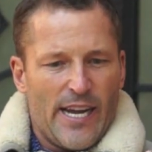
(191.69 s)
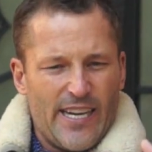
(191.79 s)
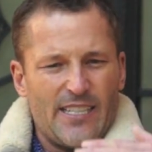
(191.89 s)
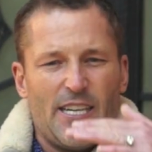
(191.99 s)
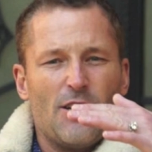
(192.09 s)

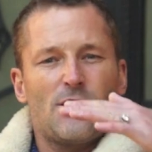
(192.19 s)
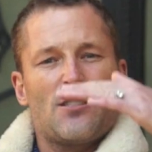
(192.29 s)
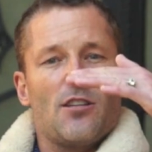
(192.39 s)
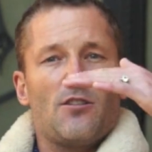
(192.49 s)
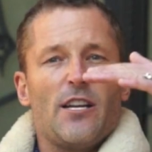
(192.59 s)
here's
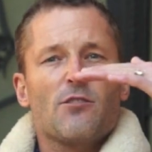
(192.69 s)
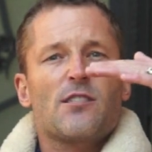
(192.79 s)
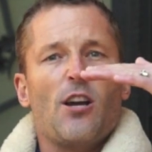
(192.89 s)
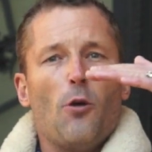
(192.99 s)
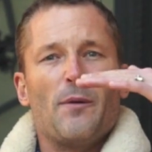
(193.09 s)

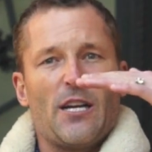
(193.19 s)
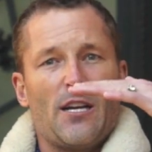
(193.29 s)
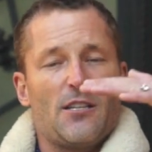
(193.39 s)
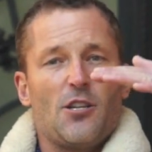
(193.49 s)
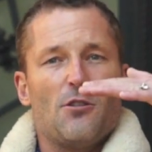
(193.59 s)
the opening
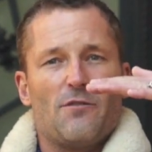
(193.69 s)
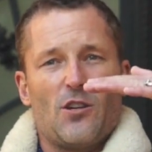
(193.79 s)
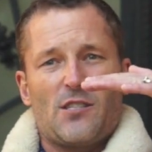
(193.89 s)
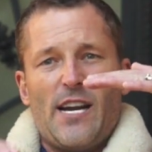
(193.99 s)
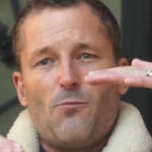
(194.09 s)
in the
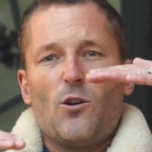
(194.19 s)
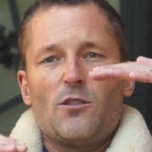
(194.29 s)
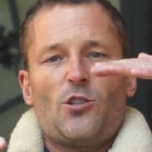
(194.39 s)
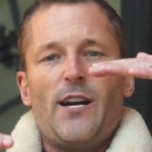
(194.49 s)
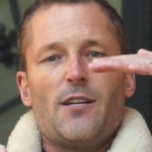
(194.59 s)
universe, and we're
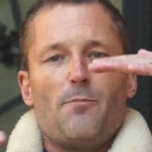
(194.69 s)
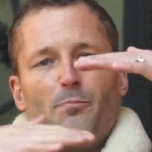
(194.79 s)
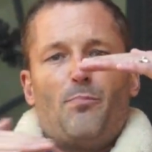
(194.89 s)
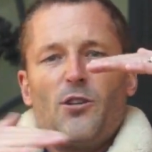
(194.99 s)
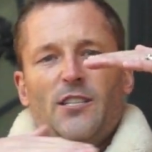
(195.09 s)
trying to
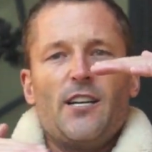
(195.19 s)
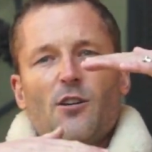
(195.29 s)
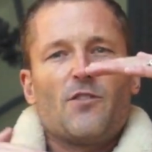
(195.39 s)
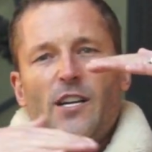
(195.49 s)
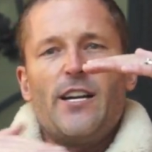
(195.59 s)
put it in
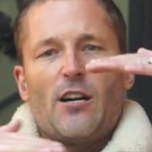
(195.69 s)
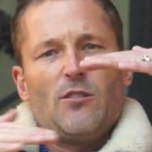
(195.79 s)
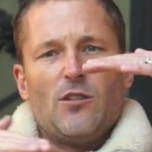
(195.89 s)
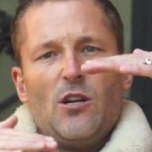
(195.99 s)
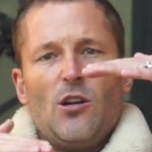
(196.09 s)
over here,
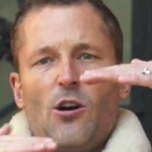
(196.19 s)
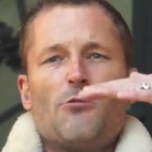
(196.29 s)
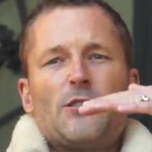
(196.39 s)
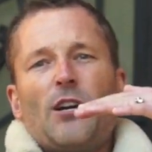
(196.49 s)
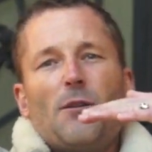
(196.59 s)
or
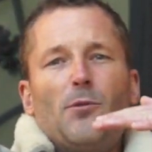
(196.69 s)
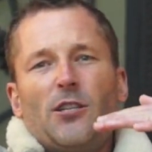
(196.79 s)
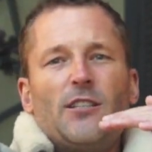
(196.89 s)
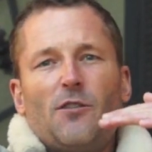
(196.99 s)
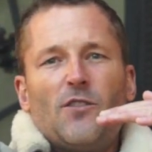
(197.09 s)
we're trying to put it
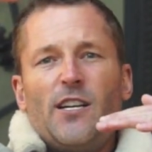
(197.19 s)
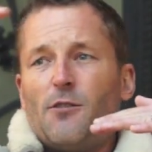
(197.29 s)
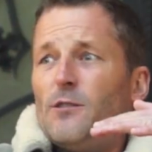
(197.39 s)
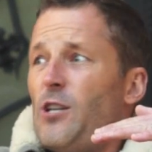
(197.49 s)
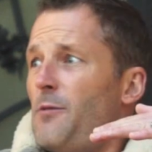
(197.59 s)
in over here,
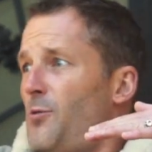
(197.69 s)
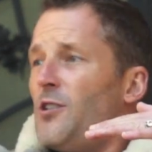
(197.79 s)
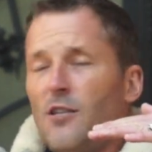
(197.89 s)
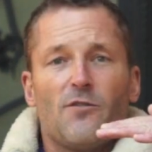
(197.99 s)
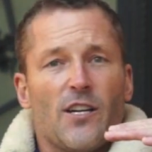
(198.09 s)
we try to put it
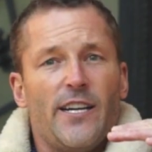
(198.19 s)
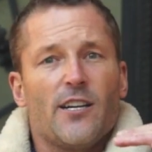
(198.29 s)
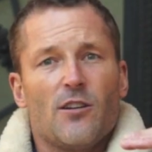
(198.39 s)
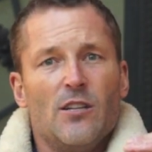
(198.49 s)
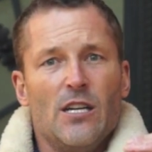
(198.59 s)
in over
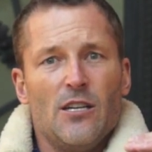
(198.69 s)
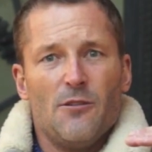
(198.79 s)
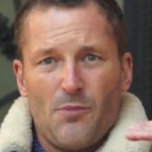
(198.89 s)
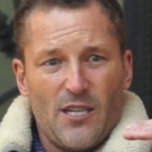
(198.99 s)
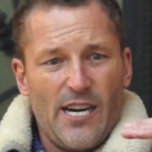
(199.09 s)
here,
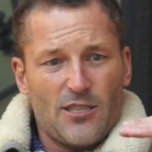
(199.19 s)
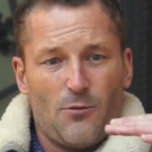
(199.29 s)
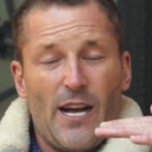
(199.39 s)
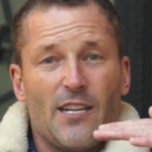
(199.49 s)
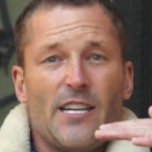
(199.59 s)
but in
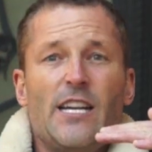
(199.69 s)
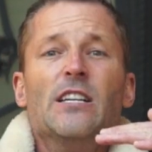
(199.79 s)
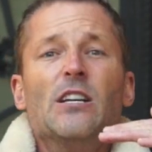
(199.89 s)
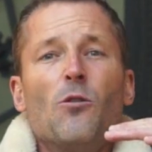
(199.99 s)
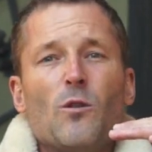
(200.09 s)
actuality,
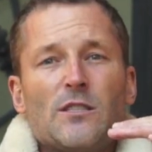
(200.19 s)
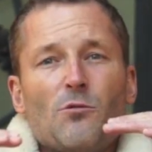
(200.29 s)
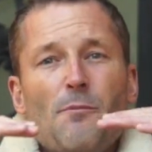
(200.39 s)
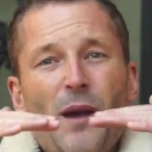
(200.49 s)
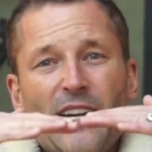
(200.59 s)
once
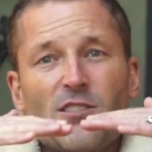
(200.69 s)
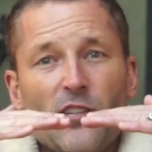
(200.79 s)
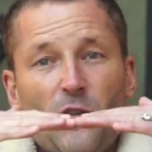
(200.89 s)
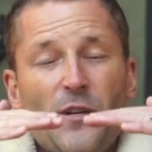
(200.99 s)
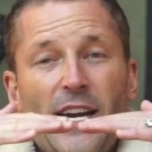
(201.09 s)
we match the
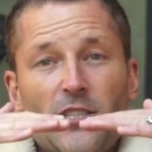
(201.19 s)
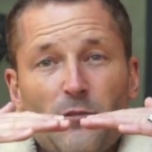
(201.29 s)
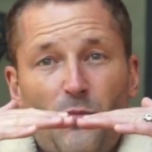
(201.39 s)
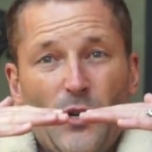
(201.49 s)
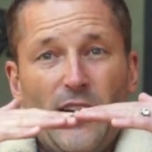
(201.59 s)

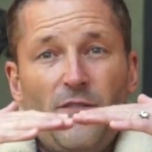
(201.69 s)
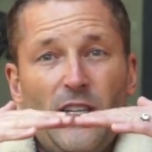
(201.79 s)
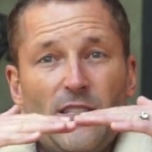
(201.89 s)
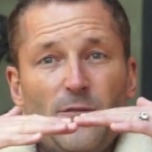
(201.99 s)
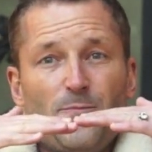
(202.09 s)
creation point of
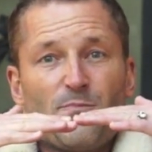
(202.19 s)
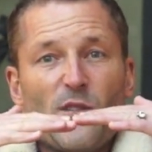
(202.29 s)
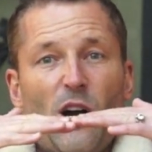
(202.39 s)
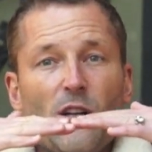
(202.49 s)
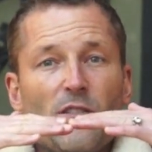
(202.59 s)
it,
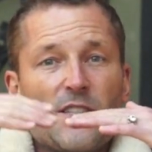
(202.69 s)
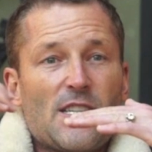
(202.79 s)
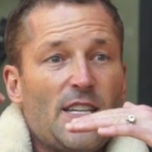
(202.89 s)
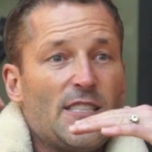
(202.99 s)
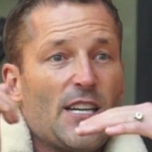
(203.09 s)
all of a
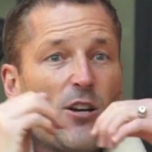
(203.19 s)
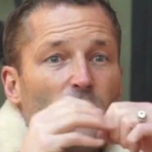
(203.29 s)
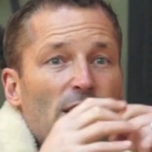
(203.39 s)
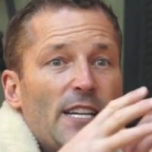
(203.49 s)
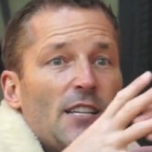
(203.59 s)
sudden it
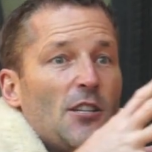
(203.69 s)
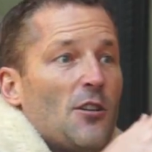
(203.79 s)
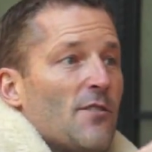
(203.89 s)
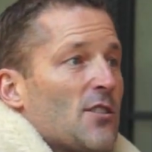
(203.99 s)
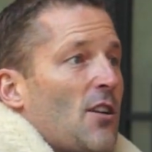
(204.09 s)
goes in and the
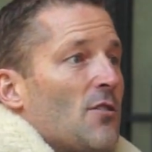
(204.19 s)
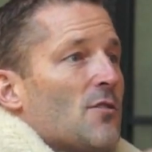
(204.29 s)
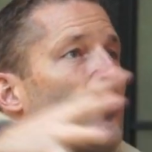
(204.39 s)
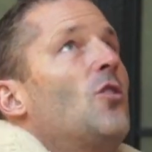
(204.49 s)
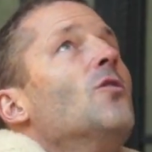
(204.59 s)
universe goes,
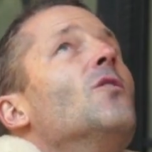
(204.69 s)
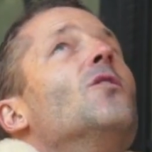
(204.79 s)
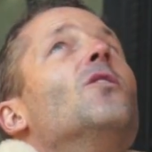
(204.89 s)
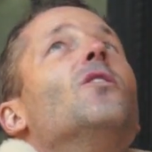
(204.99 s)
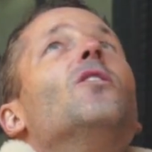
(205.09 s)

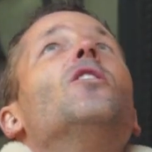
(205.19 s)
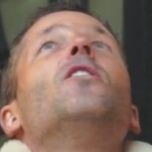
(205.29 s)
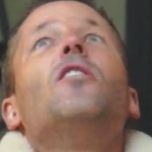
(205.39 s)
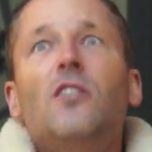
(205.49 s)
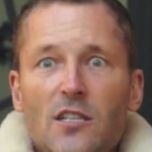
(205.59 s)

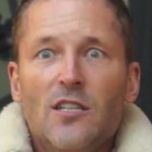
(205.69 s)
cool!